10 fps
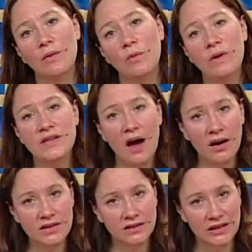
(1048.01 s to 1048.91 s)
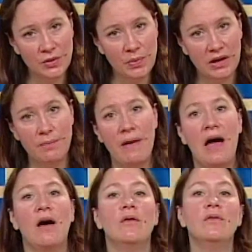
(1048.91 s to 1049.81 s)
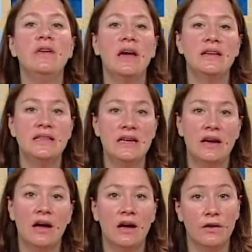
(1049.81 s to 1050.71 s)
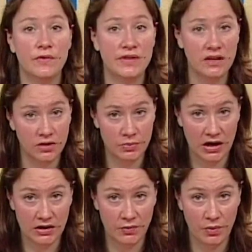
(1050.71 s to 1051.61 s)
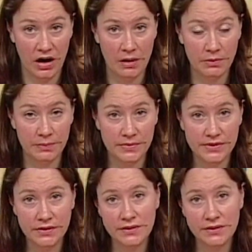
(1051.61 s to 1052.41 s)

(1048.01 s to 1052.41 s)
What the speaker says: We talked a little bit about the idea of single objective problems.